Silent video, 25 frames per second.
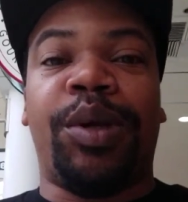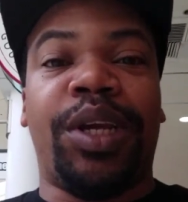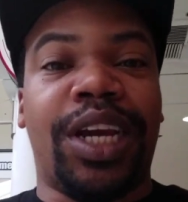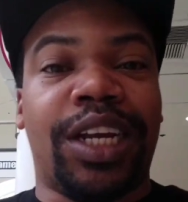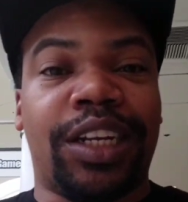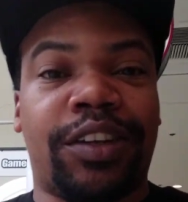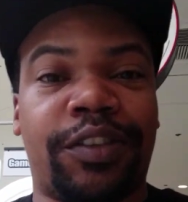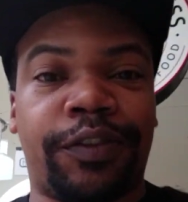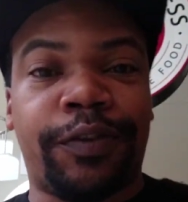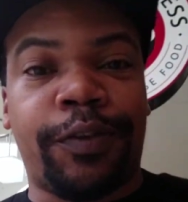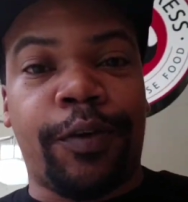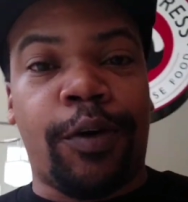
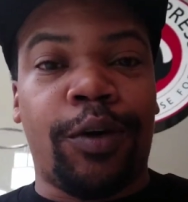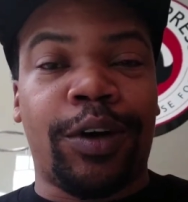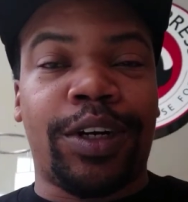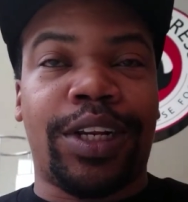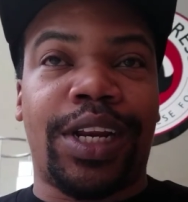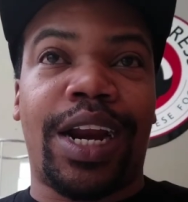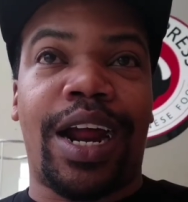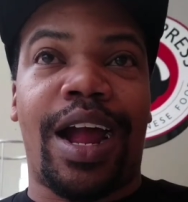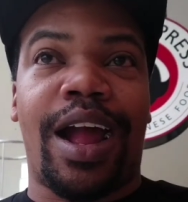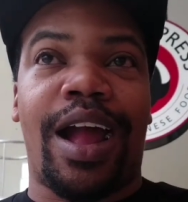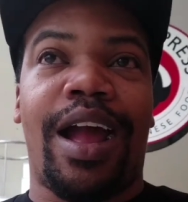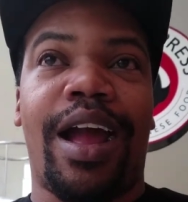
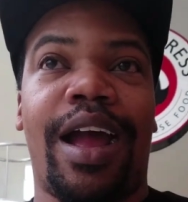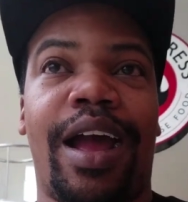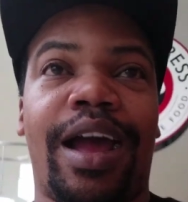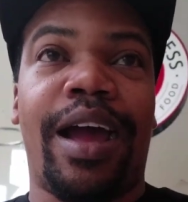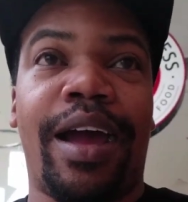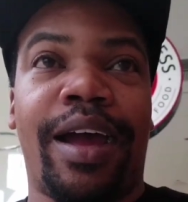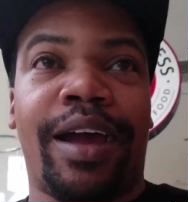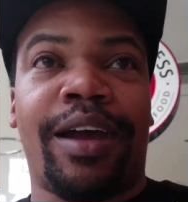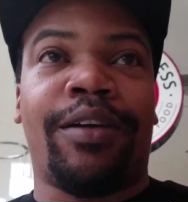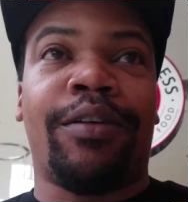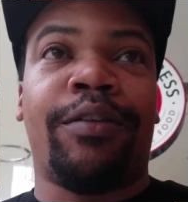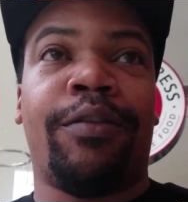ps4 that i
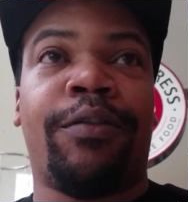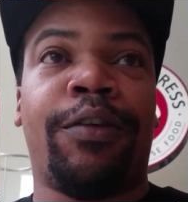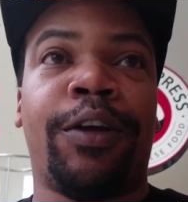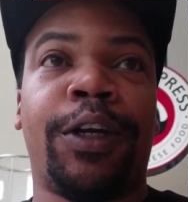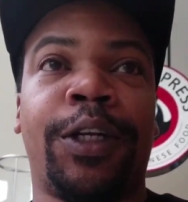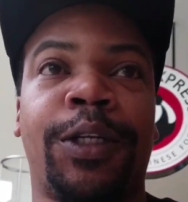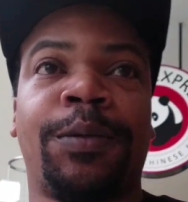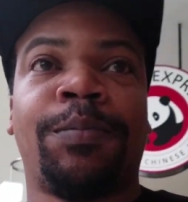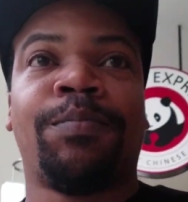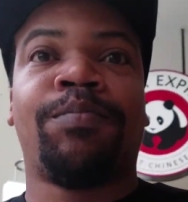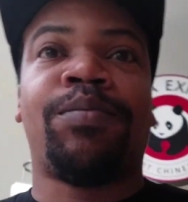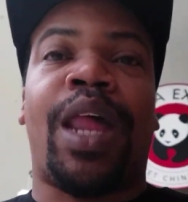
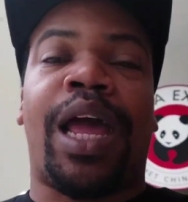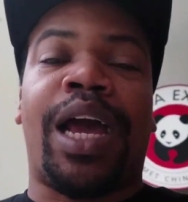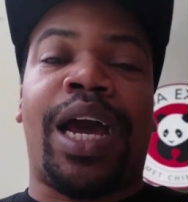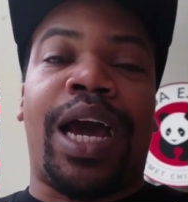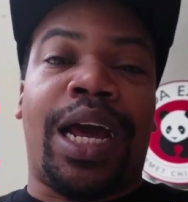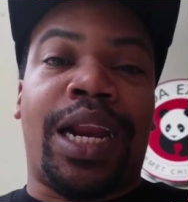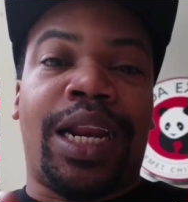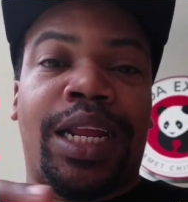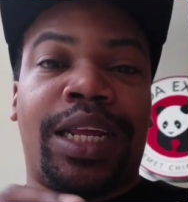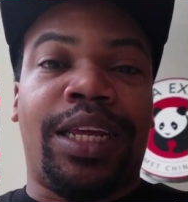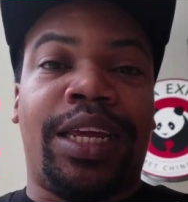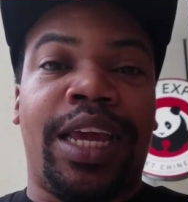have i
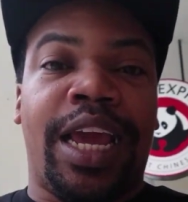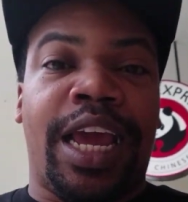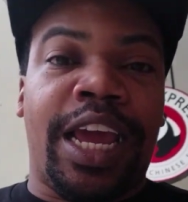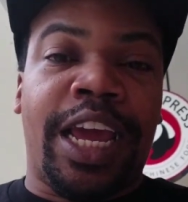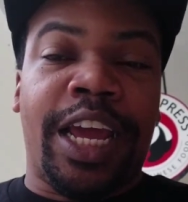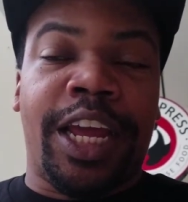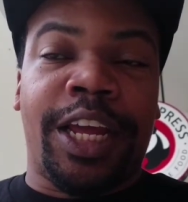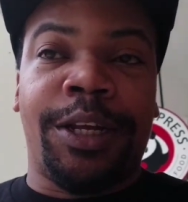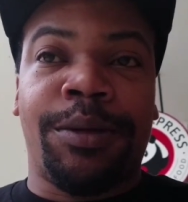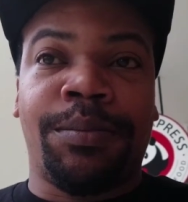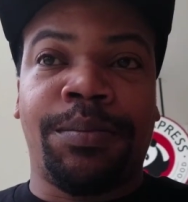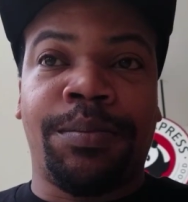got a
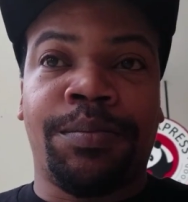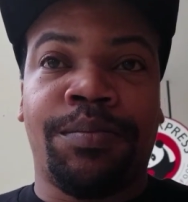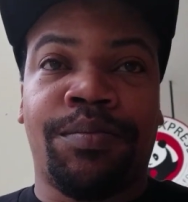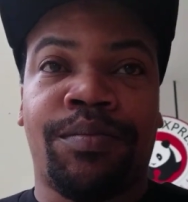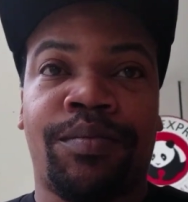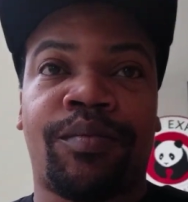game